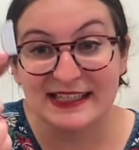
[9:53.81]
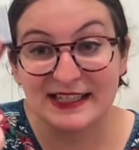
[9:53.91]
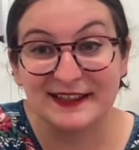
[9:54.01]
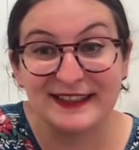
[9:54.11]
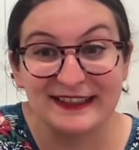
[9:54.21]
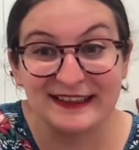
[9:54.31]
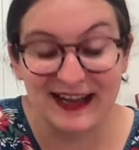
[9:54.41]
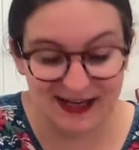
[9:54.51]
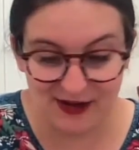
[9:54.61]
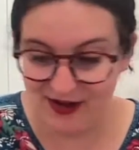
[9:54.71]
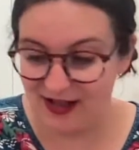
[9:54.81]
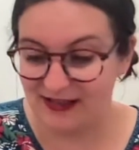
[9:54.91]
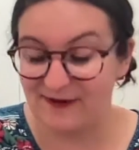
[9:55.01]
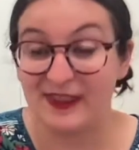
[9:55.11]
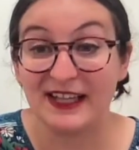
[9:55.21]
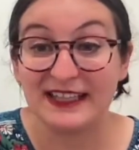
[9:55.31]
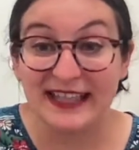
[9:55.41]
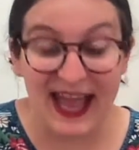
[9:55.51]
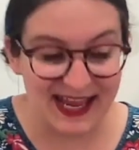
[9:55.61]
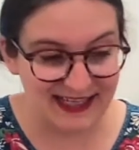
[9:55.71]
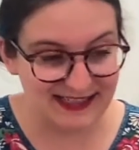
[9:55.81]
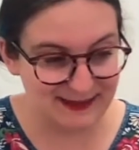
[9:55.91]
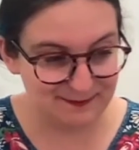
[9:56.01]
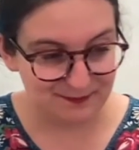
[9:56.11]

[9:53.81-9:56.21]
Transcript: to glue on all of the legs.